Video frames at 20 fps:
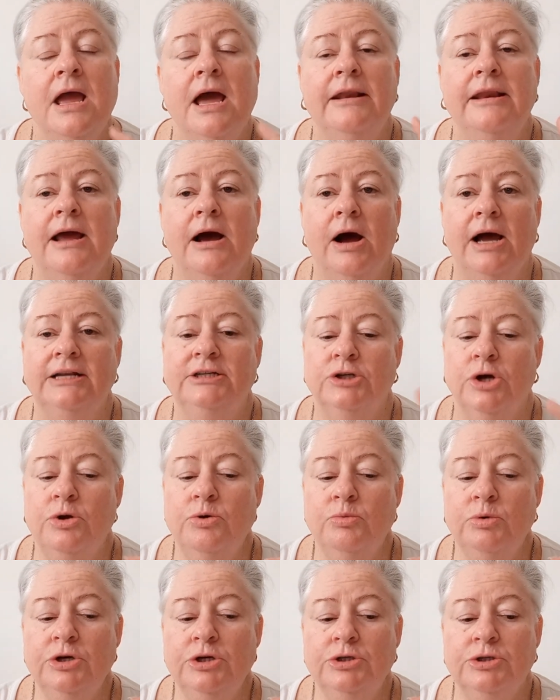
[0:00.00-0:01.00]
Now, I
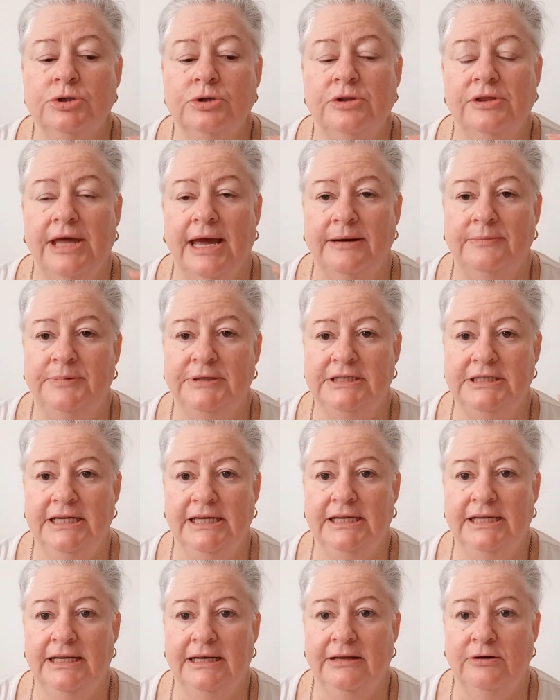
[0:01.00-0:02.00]
don't want to do that
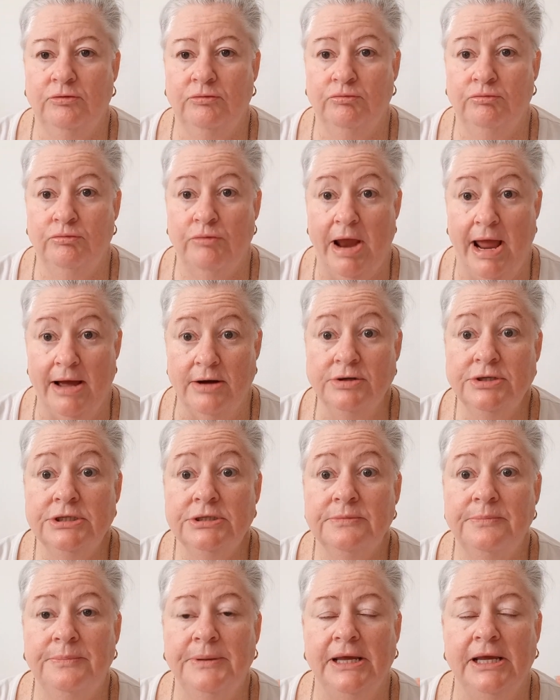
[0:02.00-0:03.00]
particular route
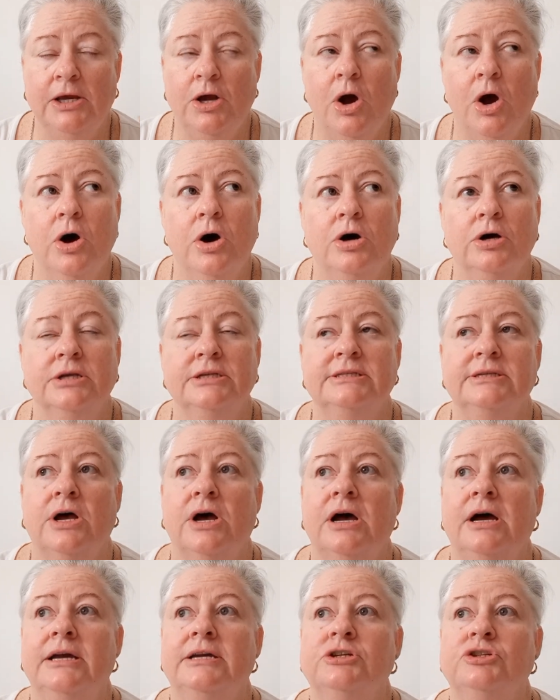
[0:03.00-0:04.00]
because
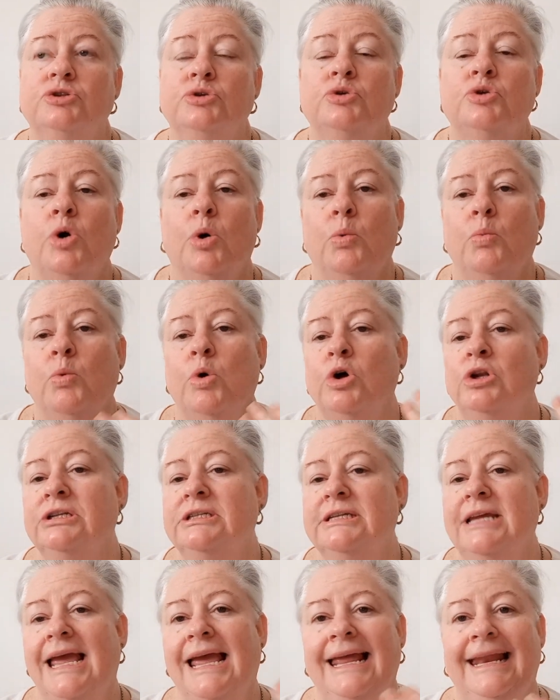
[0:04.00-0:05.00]
I do not
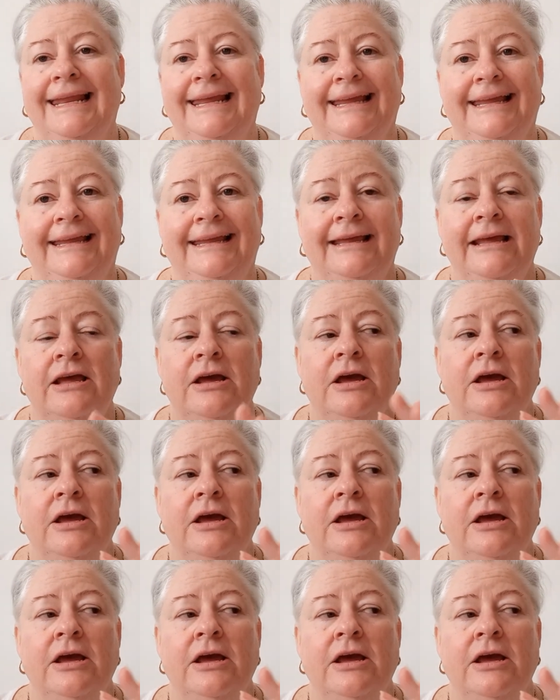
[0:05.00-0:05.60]
want any